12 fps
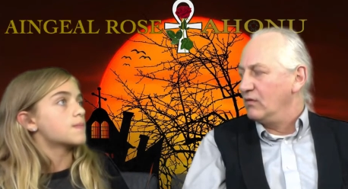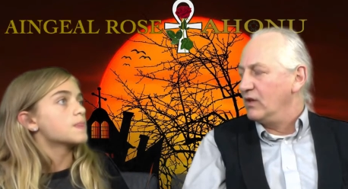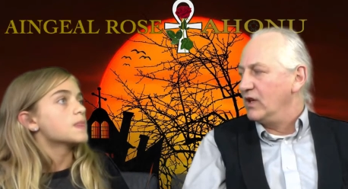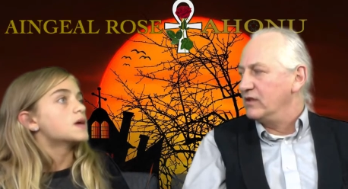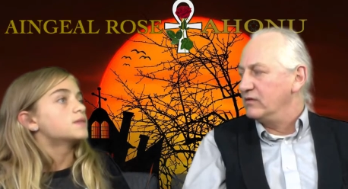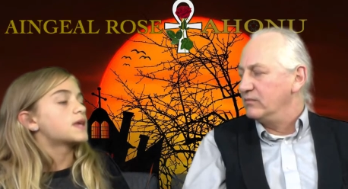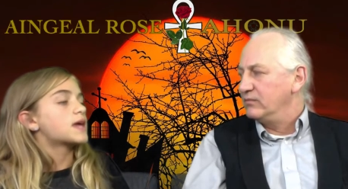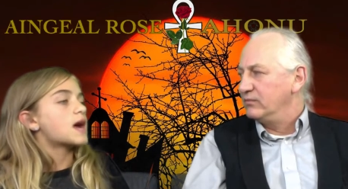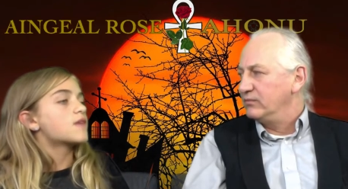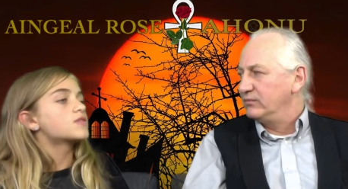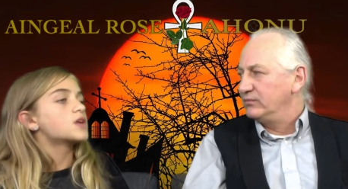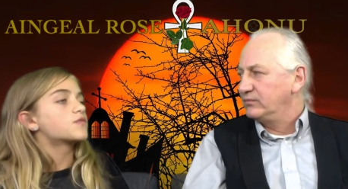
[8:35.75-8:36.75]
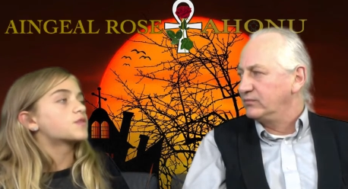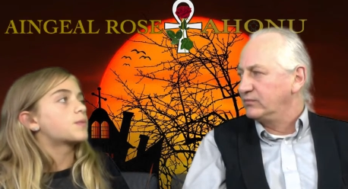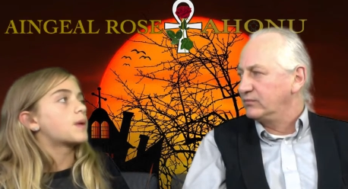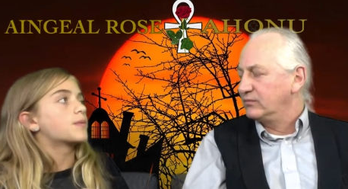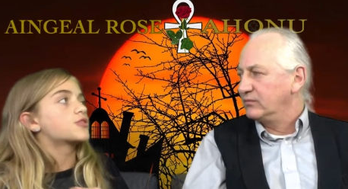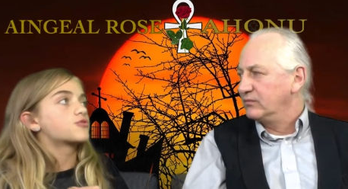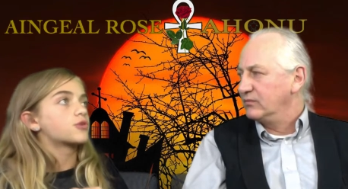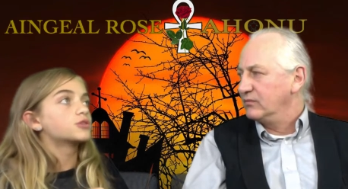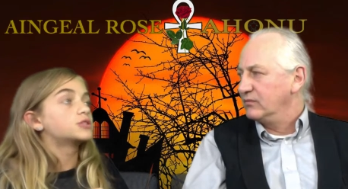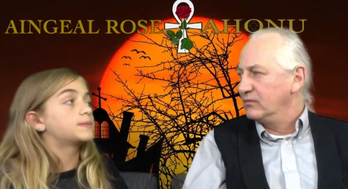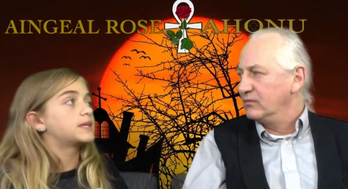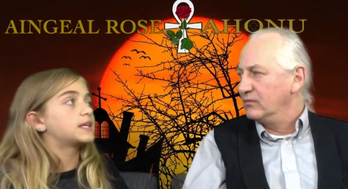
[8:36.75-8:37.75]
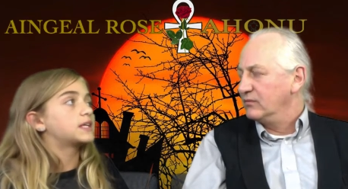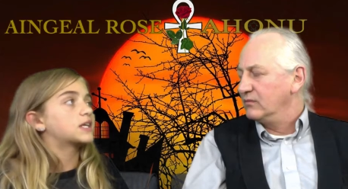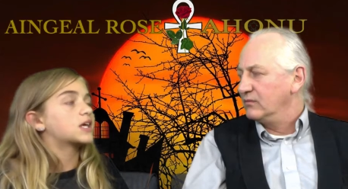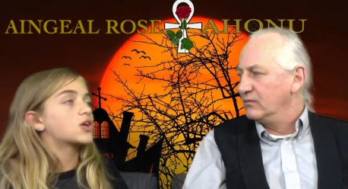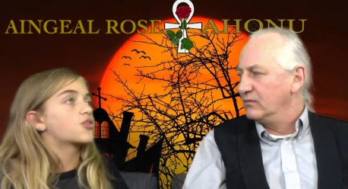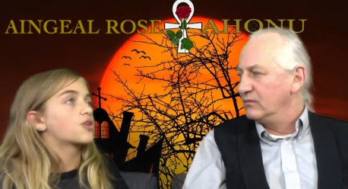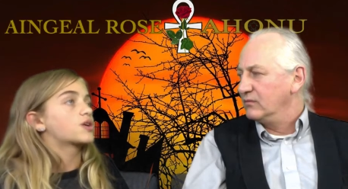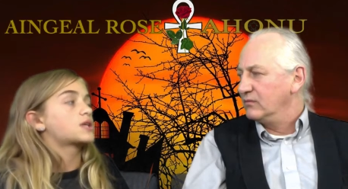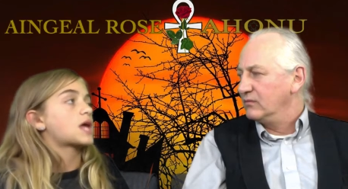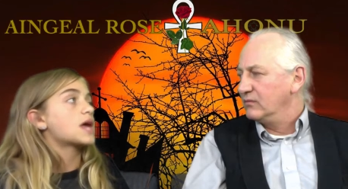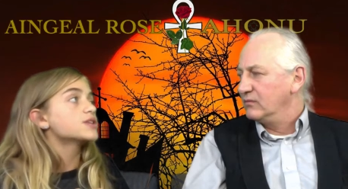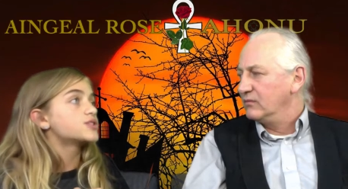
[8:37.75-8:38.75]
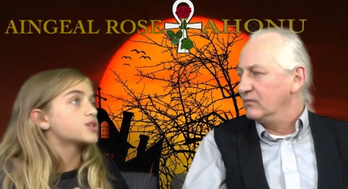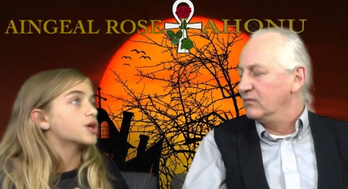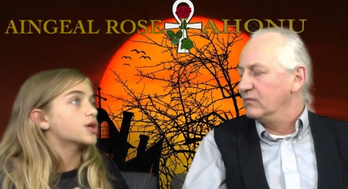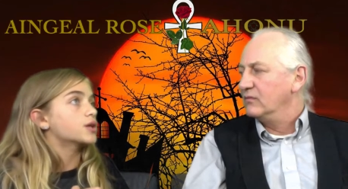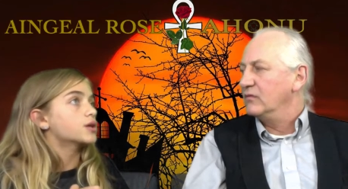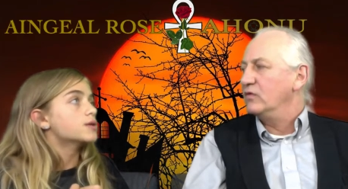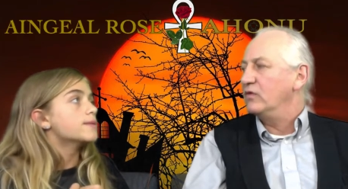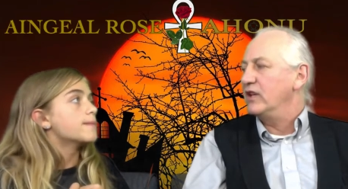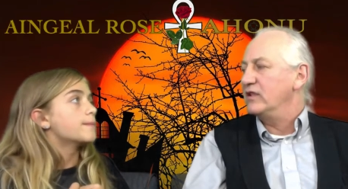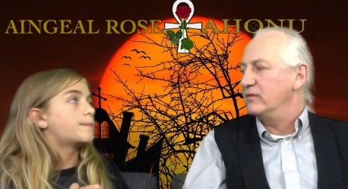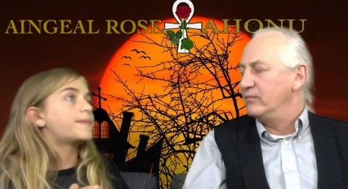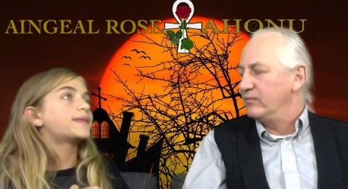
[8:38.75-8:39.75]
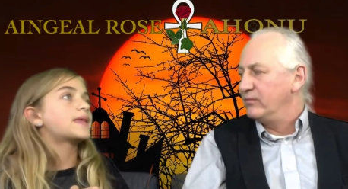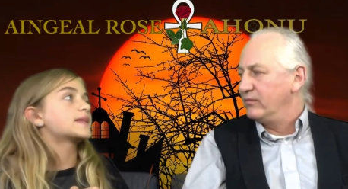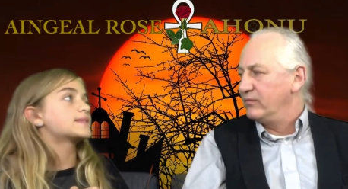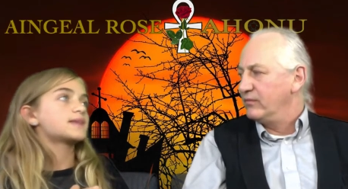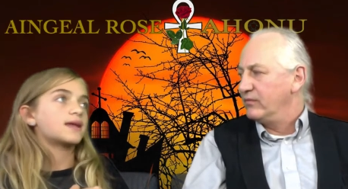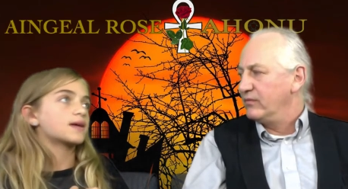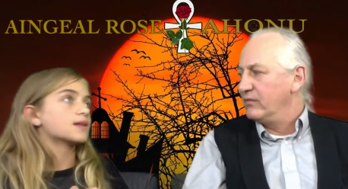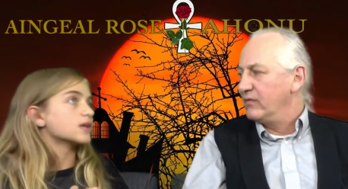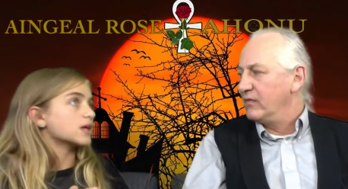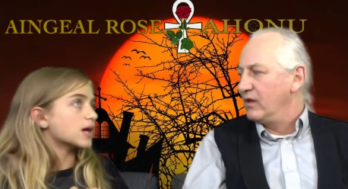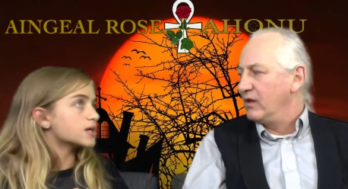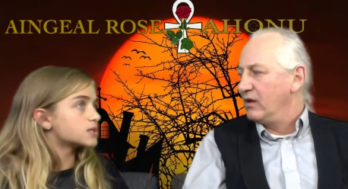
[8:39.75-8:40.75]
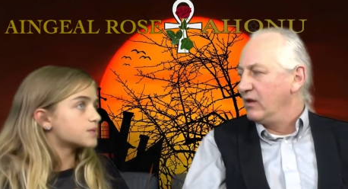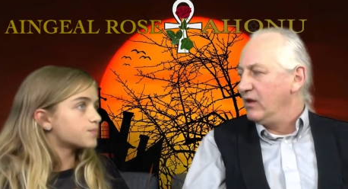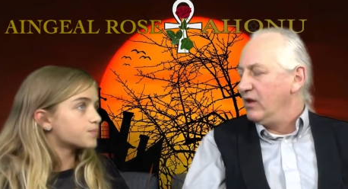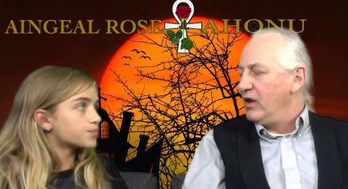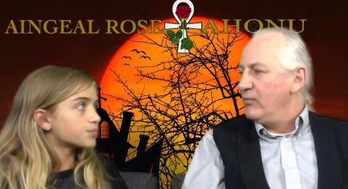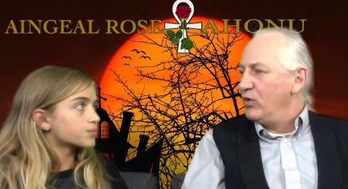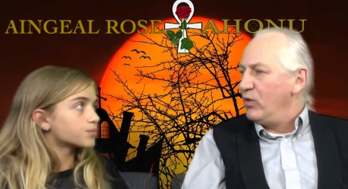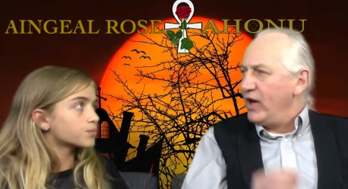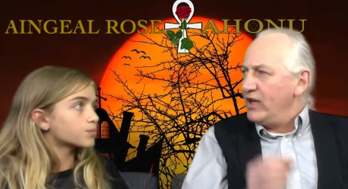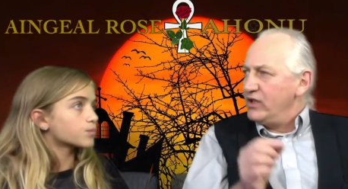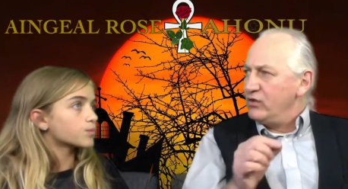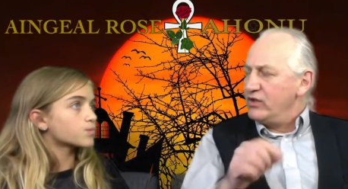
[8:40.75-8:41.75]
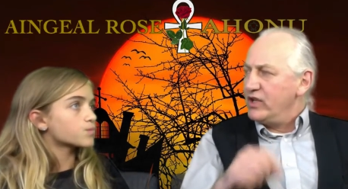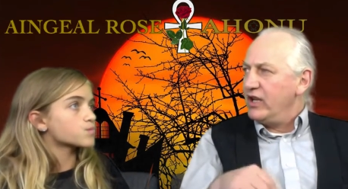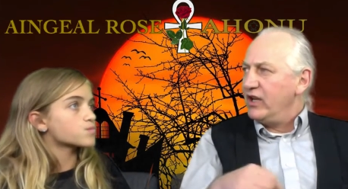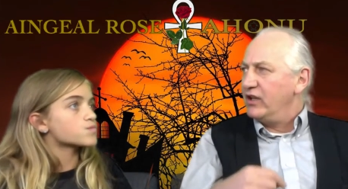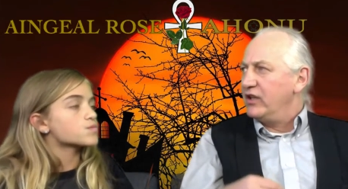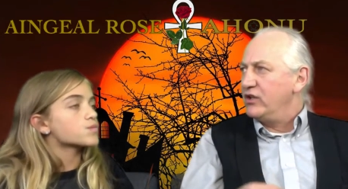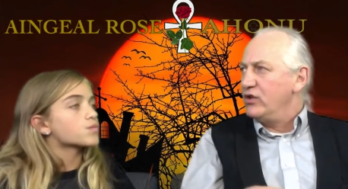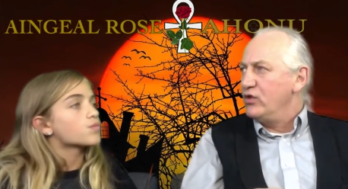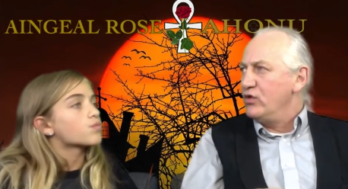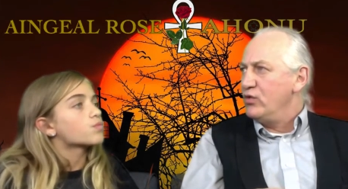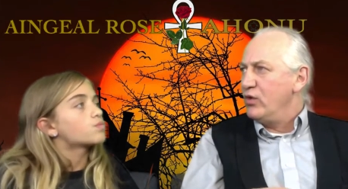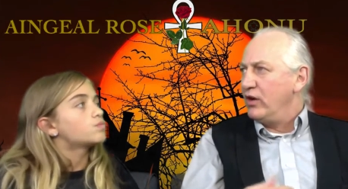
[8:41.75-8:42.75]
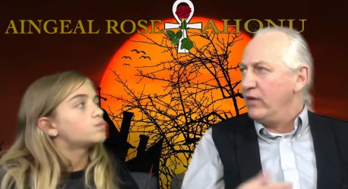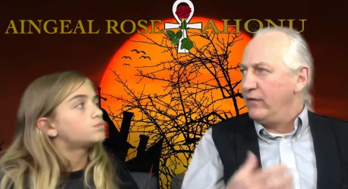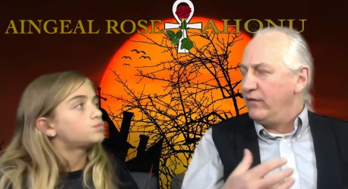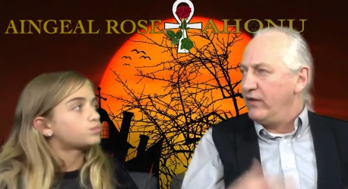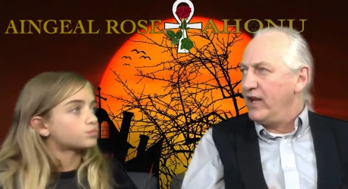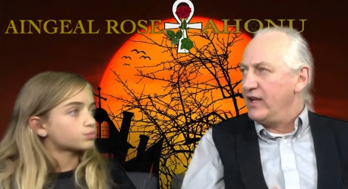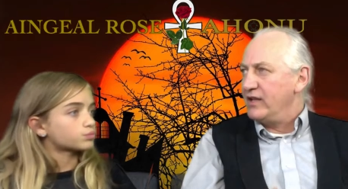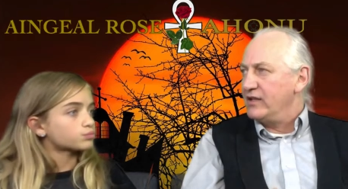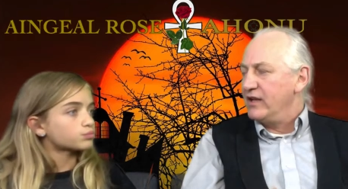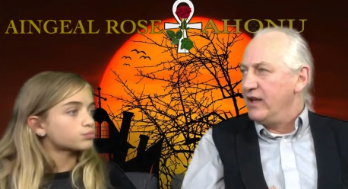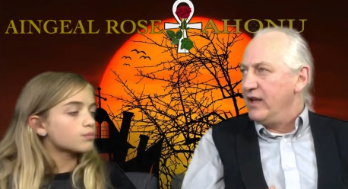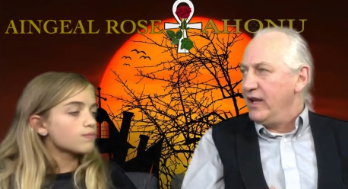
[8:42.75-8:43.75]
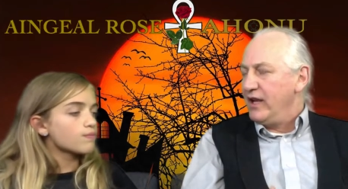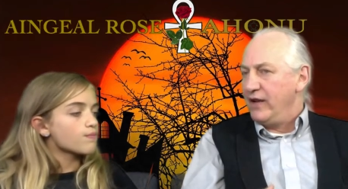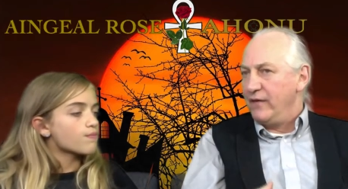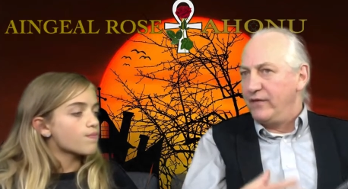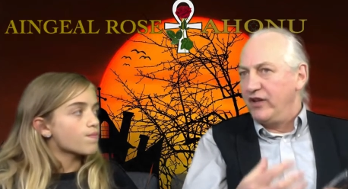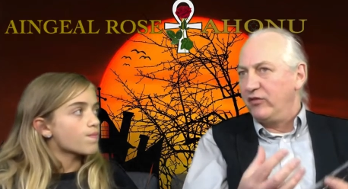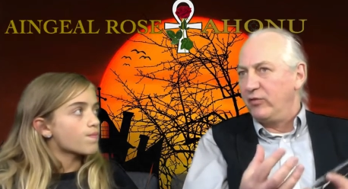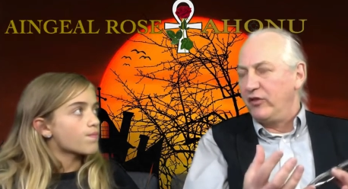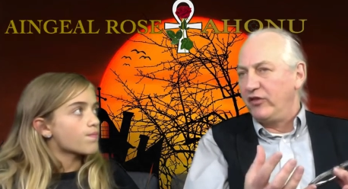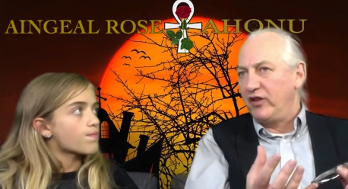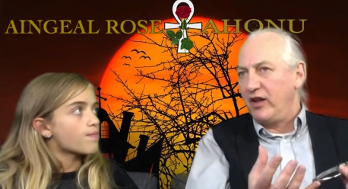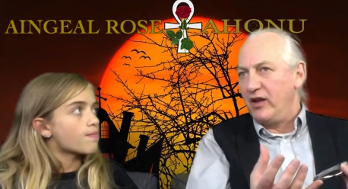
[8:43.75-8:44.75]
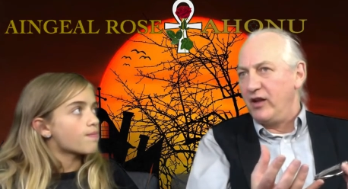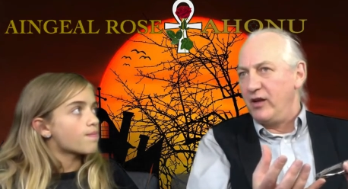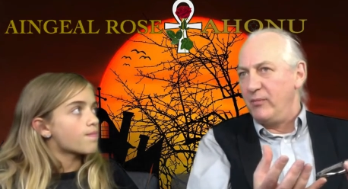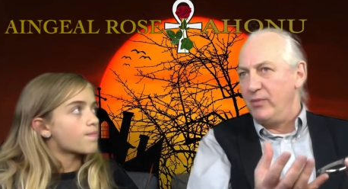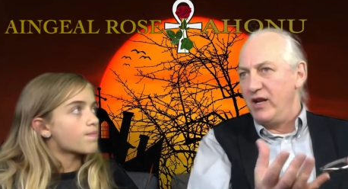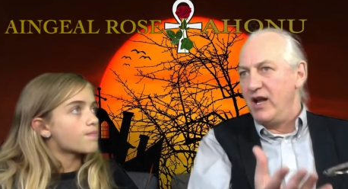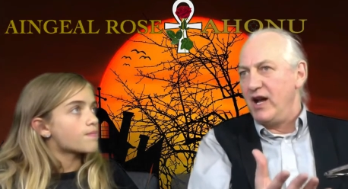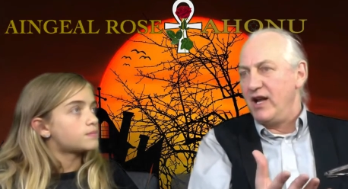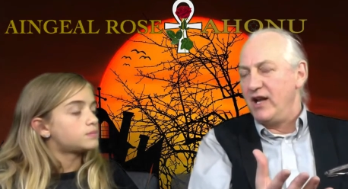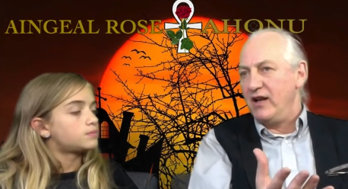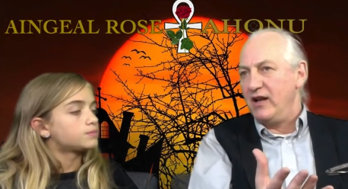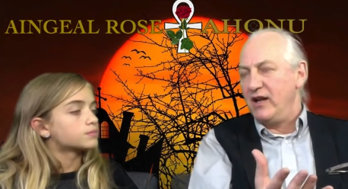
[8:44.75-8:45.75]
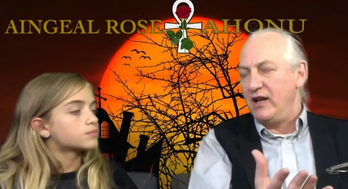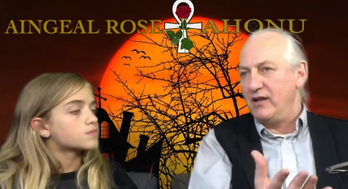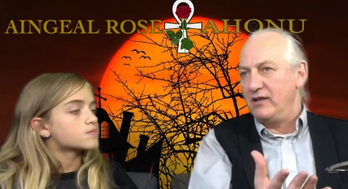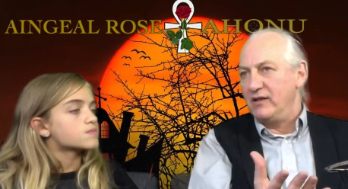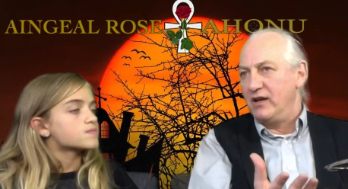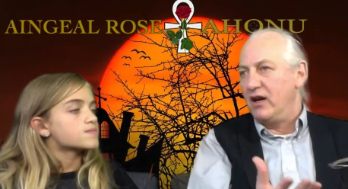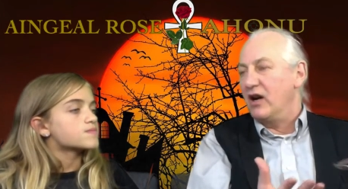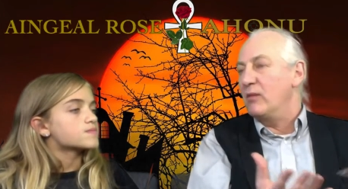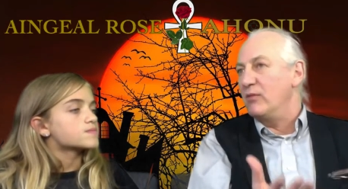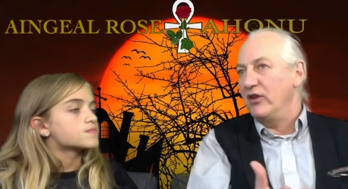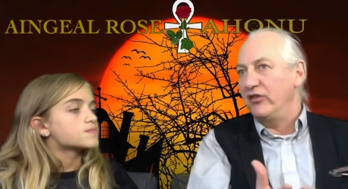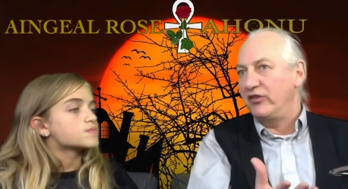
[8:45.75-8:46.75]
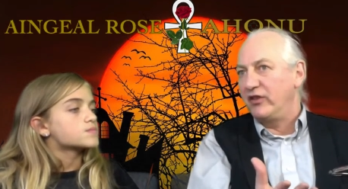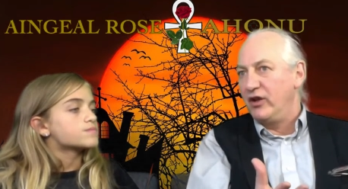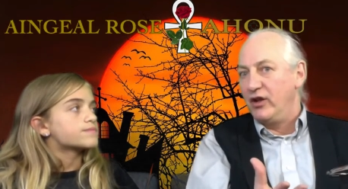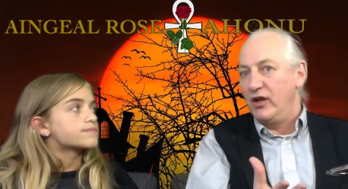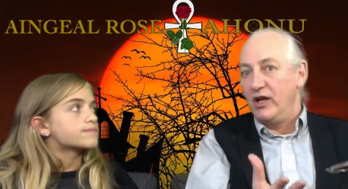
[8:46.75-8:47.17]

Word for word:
Speaker 1: them. Right. They have enough to probably throw something to get your attention. Right. But that's technically it.
Speaker 2: But why do you think that you were afraid if this was a benign and harmless